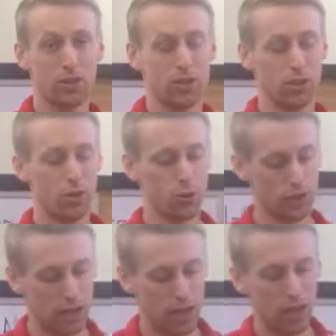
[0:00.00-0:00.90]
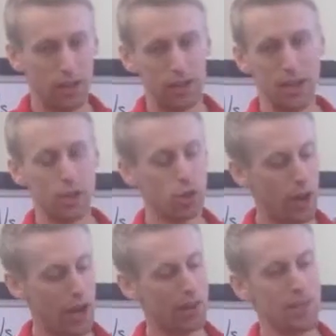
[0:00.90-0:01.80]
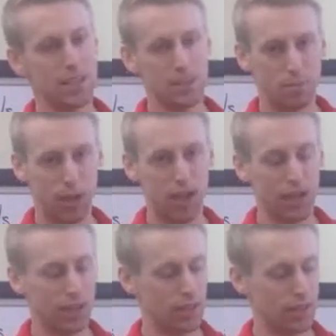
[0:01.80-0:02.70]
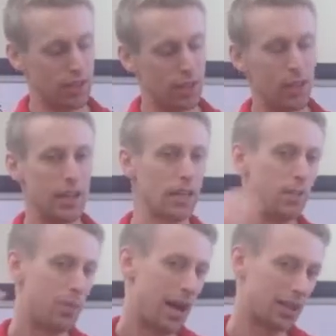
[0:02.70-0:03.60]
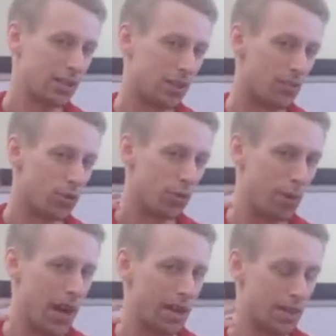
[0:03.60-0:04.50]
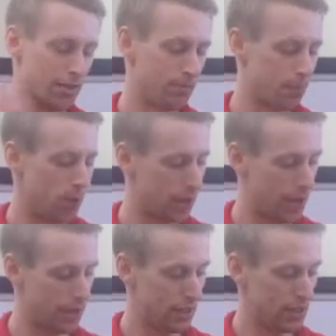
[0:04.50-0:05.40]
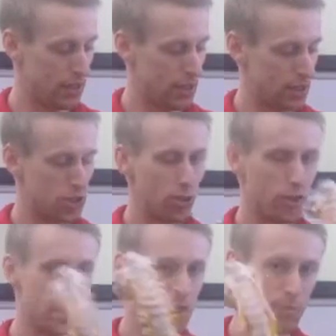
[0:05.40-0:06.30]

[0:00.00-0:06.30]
else knows, that you have a spine in the back of your body, okay? So this